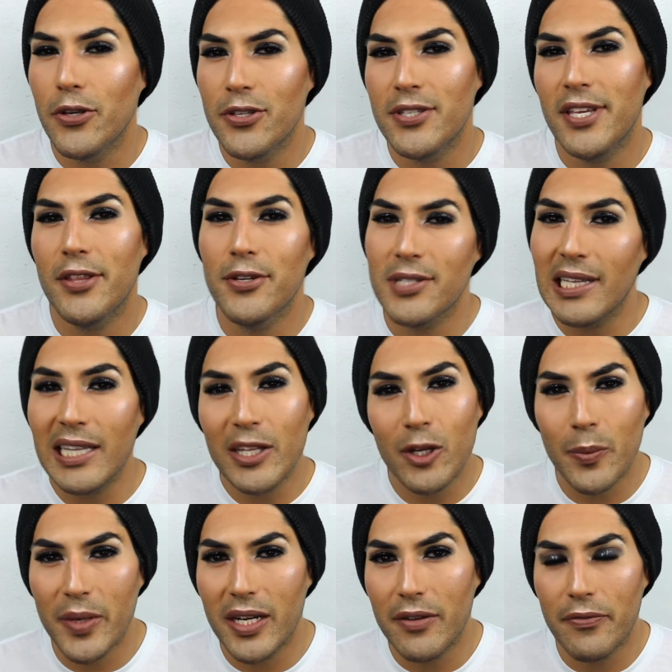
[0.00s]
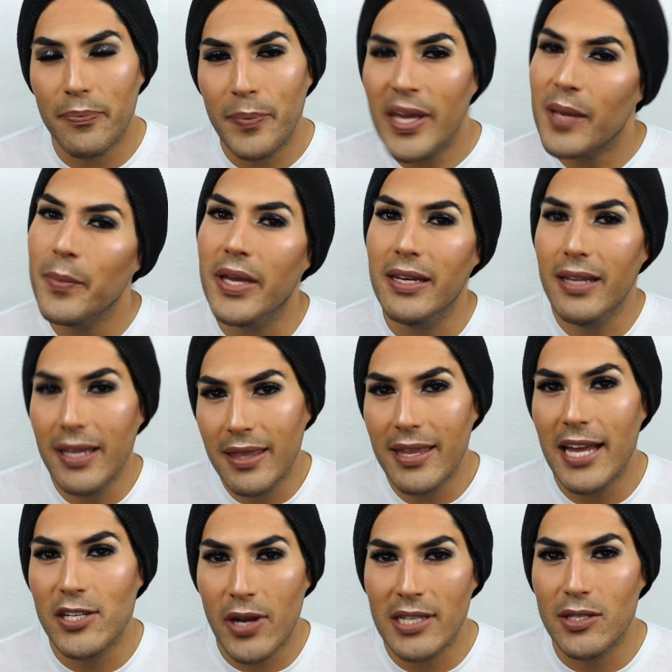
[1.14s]
you see there's a little bit of pigment in
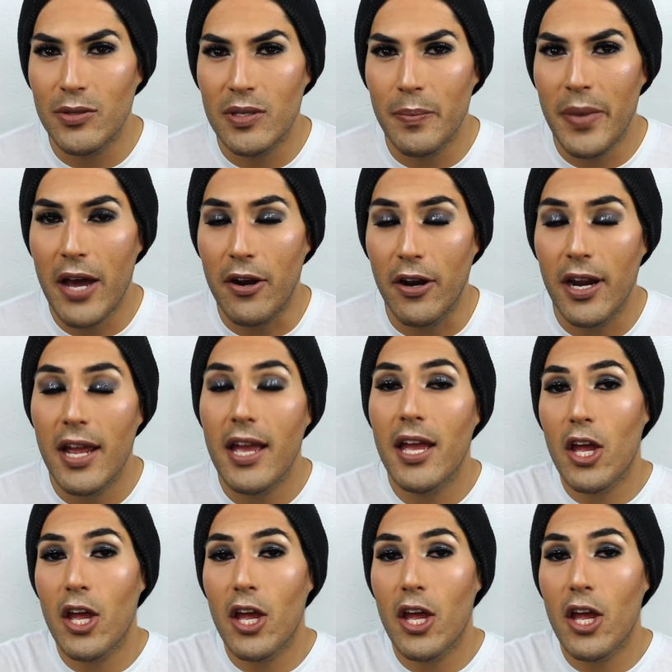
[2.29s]
that translucent powder.